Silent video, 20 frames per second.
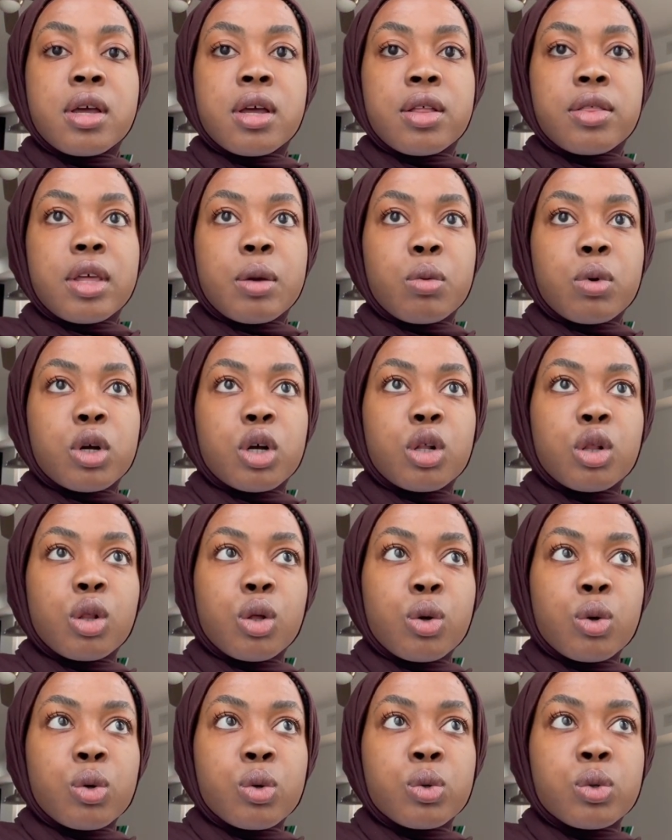They were
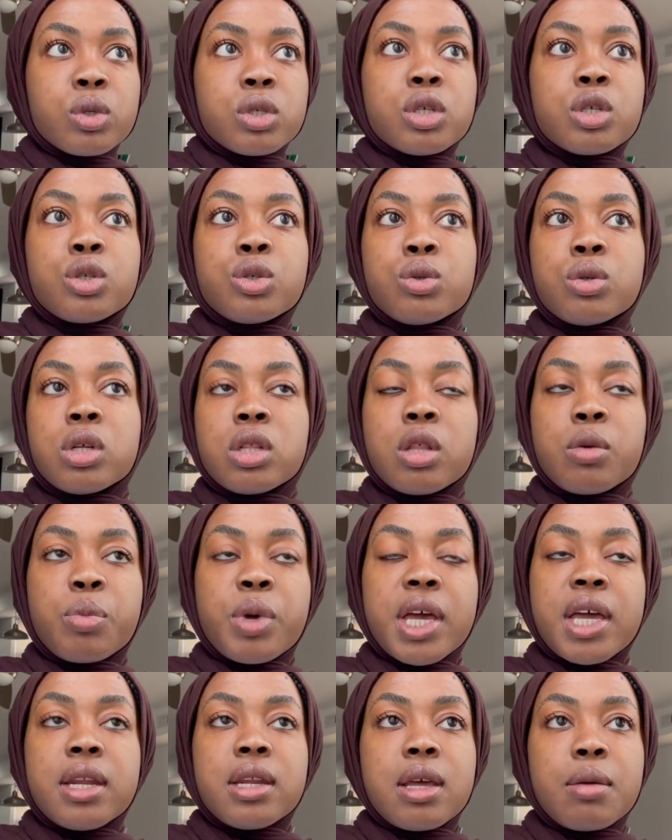closed due to the
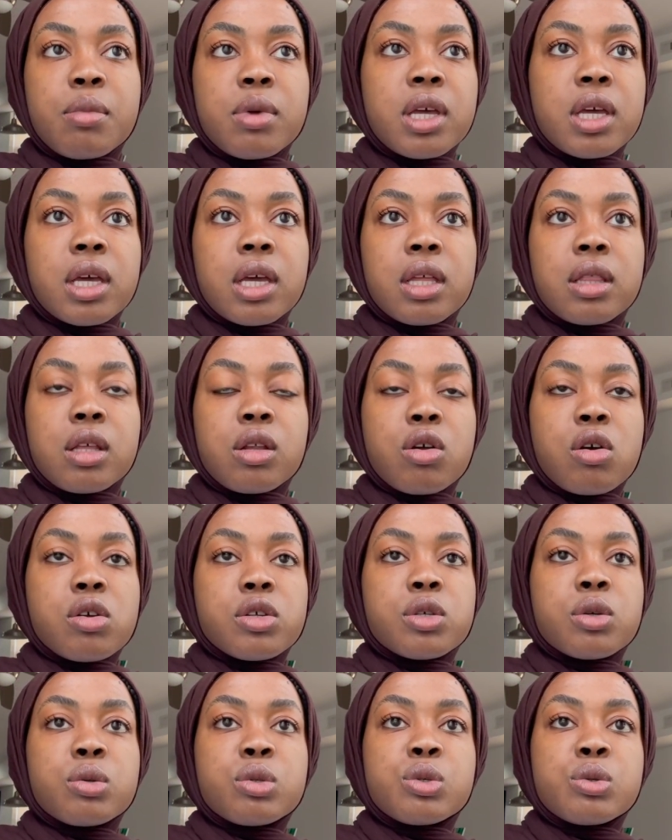pandemic and then
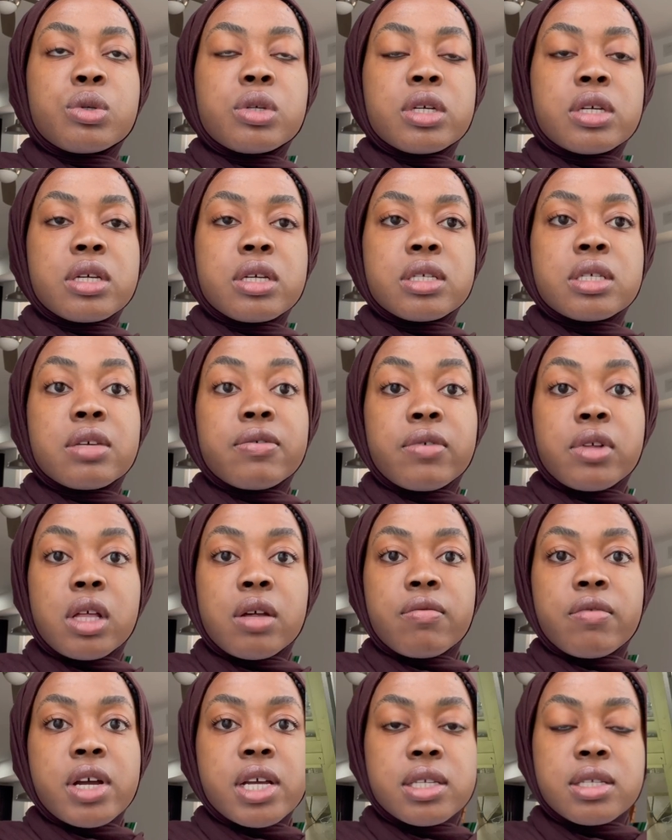also due to civil
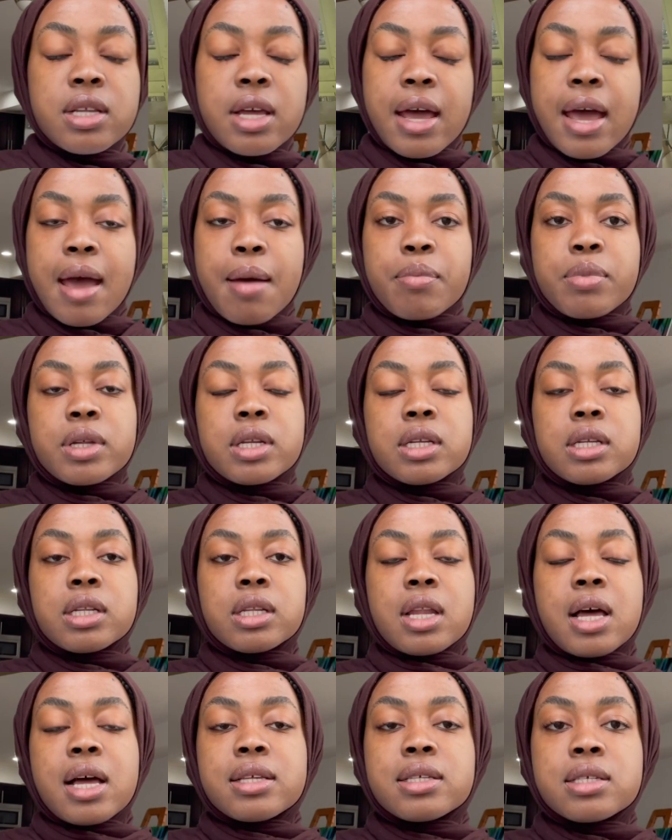unrest that happened
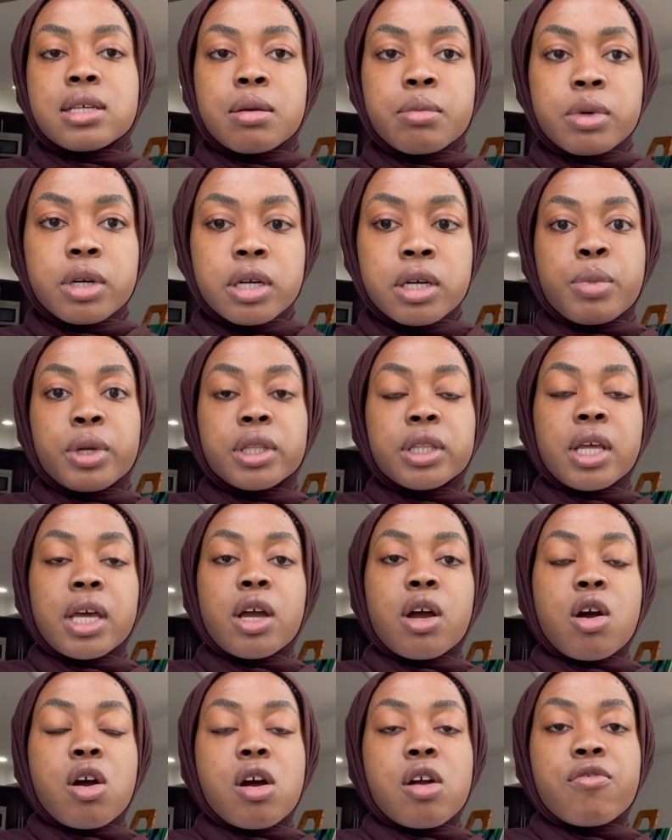last summer, but they
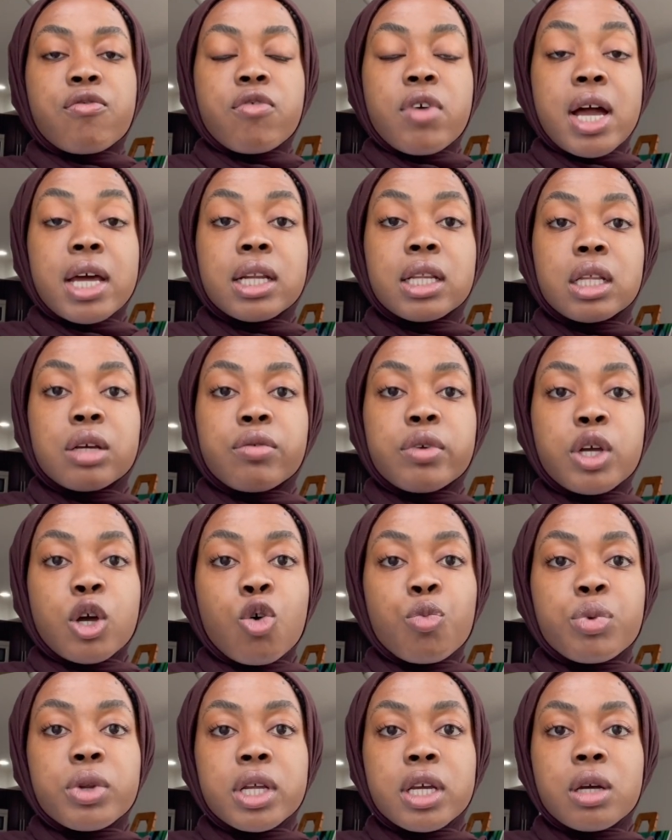are finally
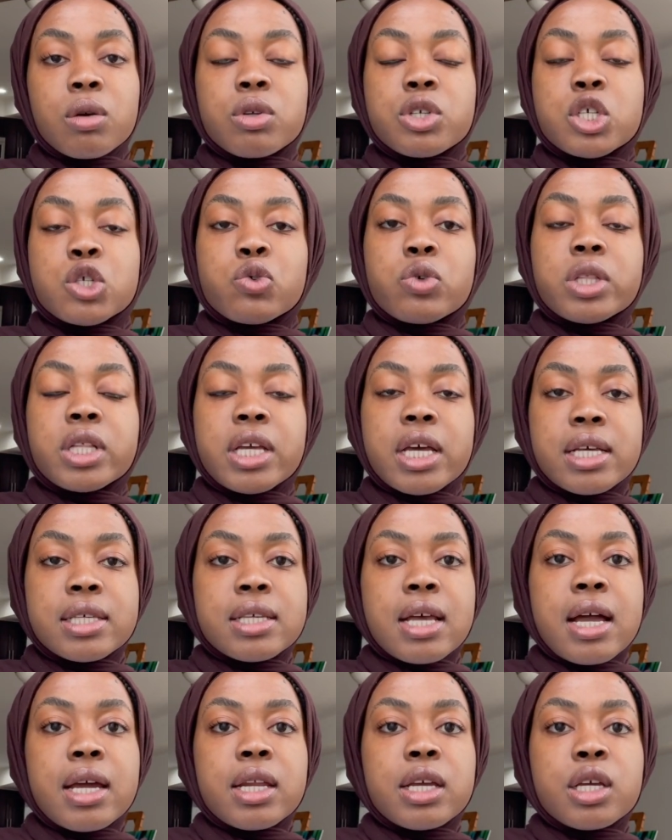reopening, which is really
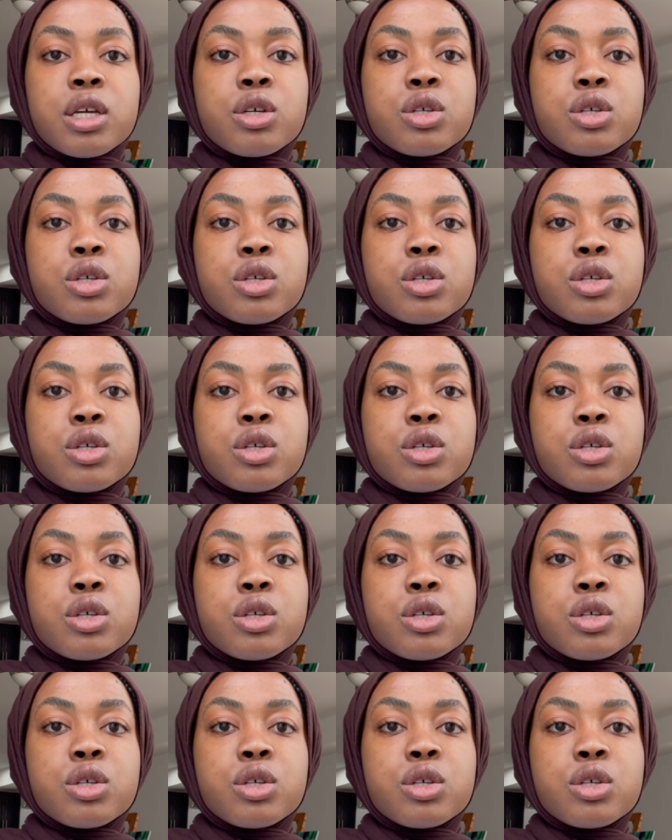exciting.